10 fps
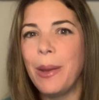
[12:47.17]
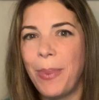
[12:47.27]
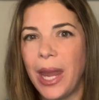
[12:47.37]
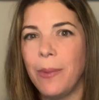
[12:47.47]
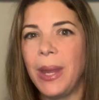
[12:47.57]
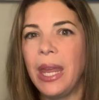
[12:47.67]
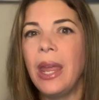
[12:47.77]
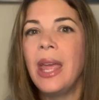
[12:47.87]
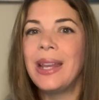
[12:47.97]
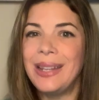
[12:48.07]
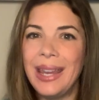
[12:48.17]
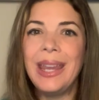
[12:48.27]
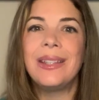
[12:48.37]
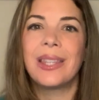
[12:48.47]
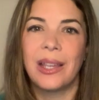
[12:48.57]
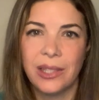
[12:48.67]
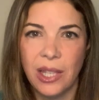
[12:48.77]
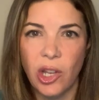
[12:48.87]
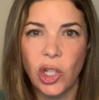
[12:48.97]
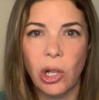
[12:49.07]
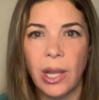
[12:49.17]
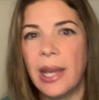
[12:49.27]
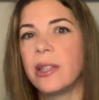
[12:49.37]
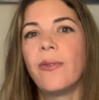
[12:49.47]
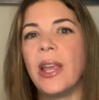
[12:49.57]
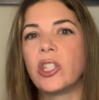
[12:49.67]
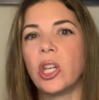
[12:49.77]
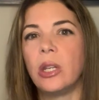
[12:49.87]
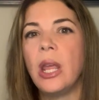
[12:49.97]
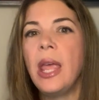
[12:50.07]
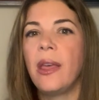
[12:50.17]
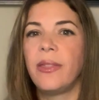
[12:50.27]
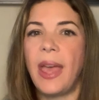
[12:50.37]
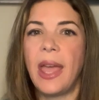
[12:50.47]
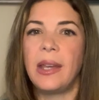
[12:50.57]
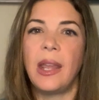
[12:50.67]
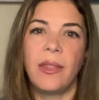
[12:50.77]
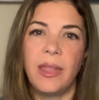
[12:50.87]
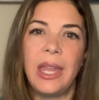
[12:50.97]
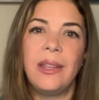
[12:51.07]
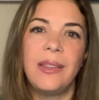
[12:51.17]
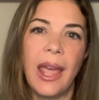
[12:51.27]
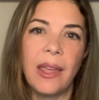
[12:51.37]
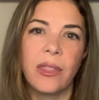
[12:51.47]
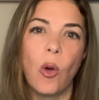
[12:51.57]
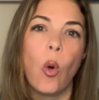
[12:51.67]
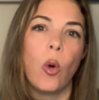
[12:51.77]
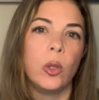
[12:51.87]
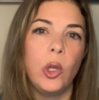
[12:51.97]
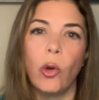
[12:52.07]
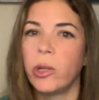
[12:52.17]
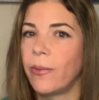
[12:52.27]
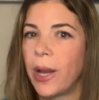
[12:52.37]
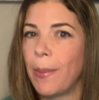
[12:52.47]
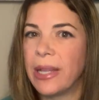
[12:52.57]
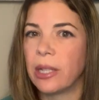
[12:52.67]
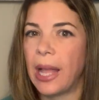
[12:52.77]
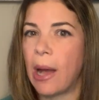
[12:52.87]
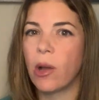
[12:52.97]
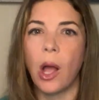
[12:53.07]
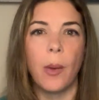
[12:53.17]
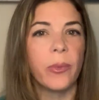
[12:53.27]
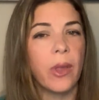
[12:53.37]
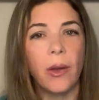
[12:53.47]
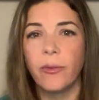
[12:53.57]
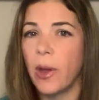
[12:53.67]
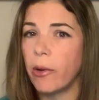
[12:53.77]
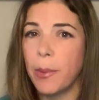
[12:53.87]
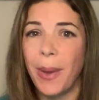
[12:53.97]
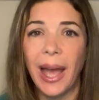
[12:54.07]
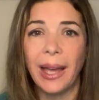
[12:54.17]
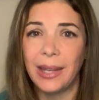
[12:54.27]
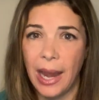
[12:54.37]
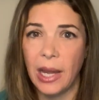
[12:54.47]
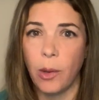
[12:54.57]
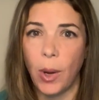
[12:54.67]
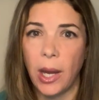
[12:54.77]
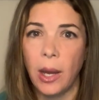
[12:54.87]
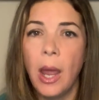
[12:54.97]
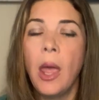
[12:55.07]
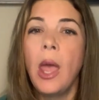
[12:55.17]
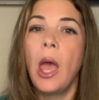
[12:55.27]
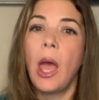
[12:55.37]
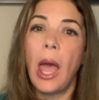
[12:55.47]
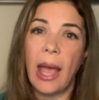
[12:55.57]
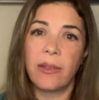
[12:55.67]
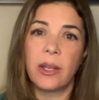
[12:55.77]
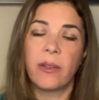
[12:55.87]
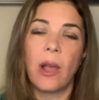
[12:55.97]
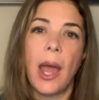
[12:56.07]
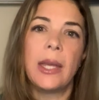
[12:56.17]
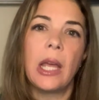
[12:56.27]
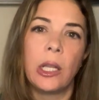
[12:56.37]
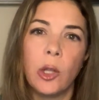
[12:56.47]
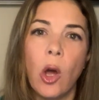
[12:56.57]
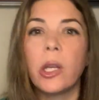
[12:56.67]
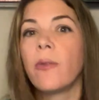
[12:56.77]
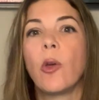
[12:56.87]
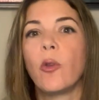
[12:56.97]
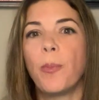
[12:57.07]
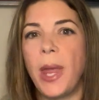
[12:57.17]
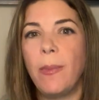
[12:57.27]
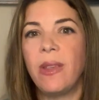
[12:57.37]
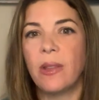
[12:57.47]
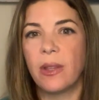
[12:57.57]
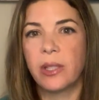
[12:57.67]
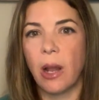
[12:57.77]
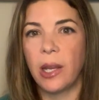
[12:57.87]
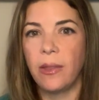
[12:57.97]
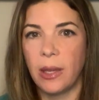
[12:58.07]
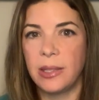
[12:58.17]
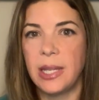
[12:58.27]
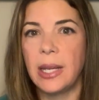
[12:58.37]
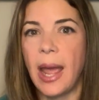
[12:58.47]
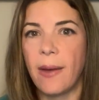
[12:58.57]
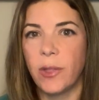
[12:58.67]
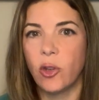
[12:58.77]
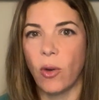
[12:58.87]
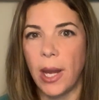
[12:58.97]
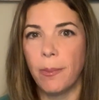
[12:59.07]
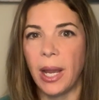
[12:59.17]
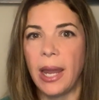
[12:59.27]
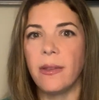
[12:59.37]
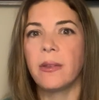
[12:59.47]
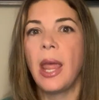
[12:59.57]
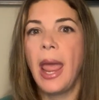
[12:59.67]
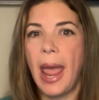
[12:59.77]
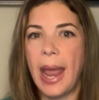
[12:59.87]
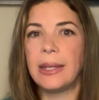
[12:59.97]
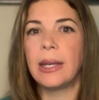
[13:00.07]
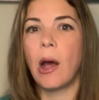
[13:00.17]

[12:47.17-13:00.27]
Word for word: baby needs a surgical intervention, then the death or neurodevelopmental outcomes are very bad anyway. As an aside, a lot of those babies in the study that did have the drain placed ended